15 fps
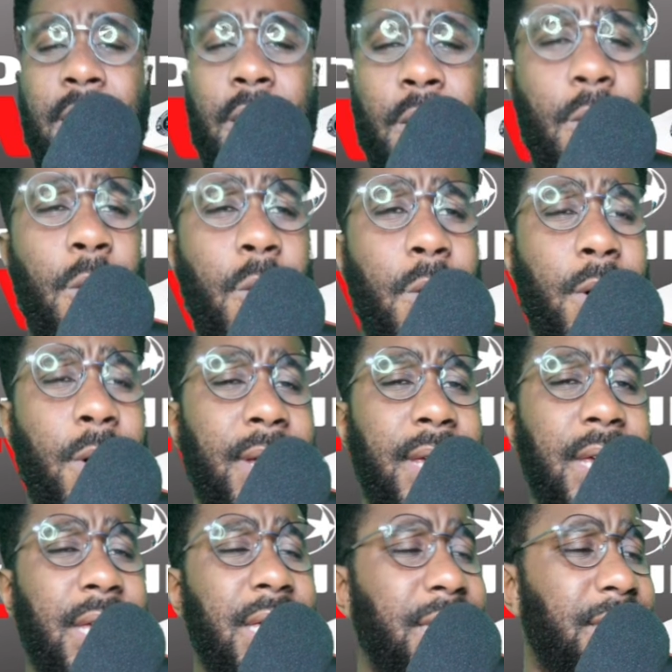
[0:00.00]
All
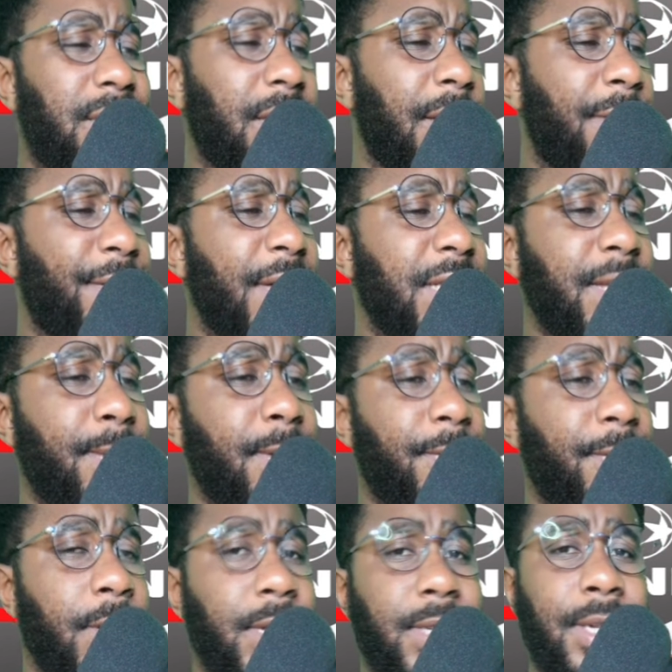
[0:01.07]
these defensive
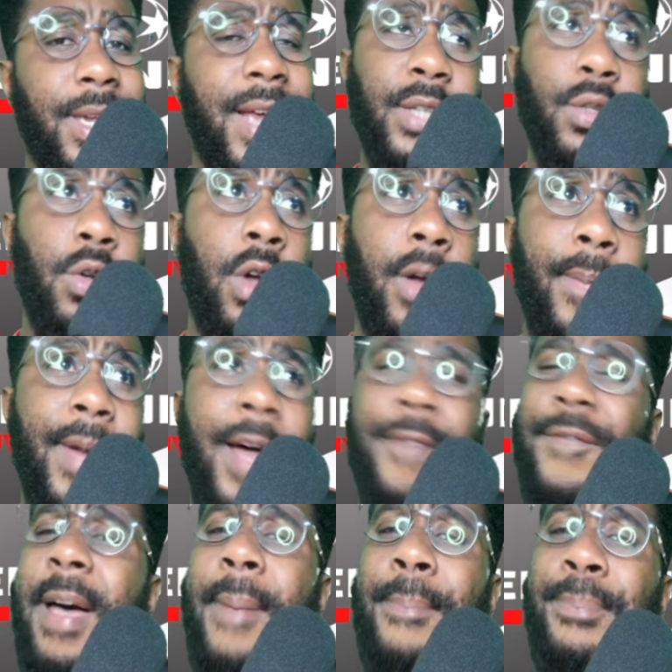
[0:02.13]
midfielders that you guys talk about.
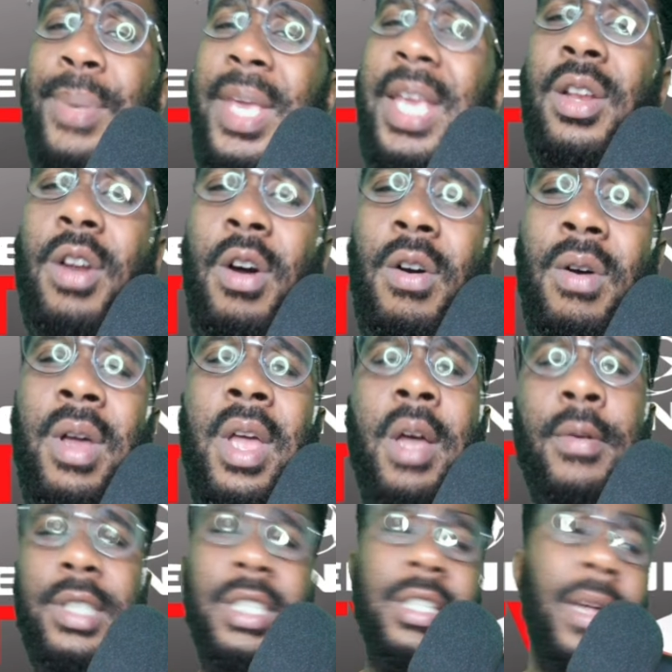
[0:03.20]
Fabinho,
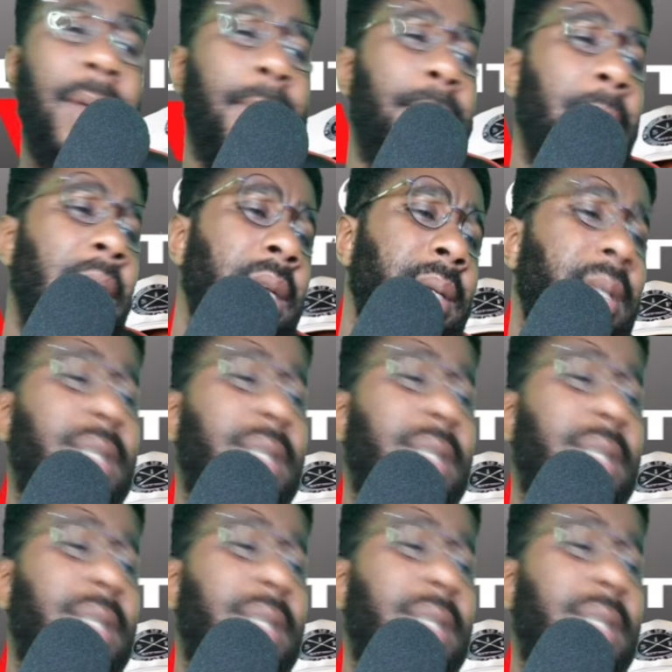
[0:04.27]
which is he's